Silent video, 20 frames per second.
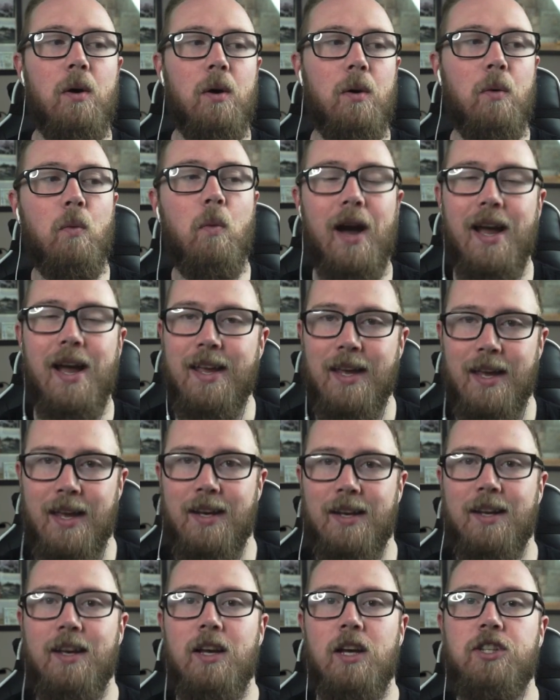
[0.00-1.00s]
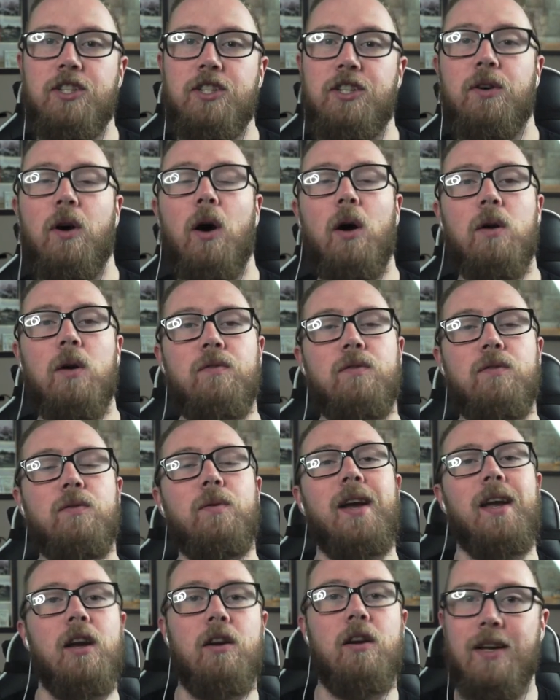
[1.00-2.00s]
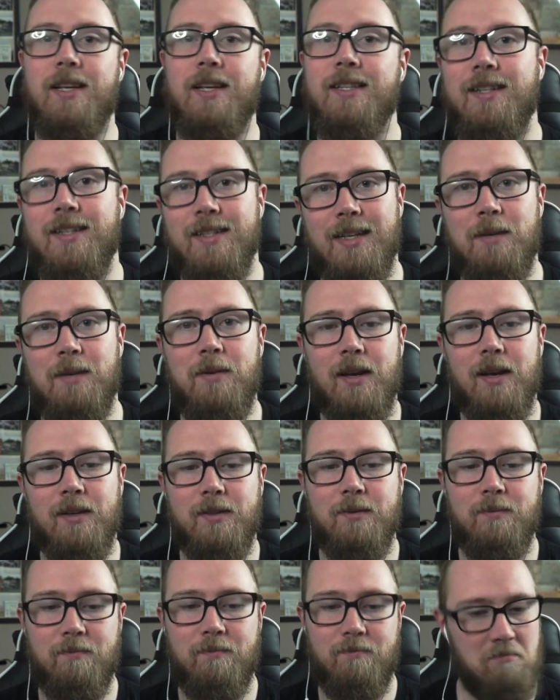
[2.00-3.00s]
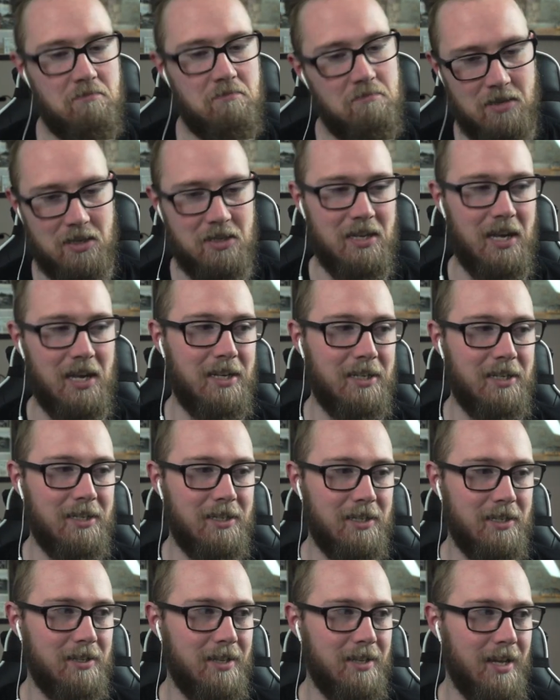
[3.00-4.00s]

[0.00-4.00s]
weigh in to your overall increase in DPS. And that is